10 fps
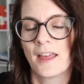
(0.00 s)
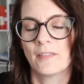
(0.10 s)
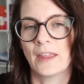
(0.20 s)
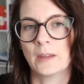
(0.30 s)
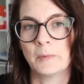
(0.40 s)

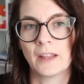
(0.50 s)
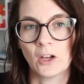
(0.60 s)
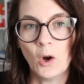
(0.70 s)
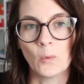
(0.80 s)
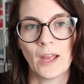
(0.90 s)
they can be like,
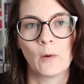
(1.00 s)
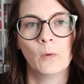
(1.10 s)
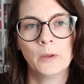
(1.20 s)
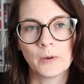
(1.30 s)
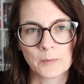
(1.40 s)
oh yeah, well
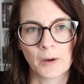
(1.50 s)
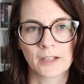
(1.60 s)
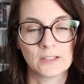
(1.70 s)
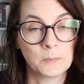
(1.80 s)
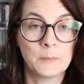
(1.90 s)
we want to
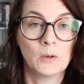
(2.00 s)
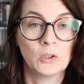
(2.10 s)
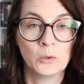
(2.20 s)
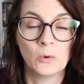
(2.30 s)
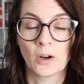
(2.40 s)
market to people
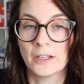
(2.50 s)
who are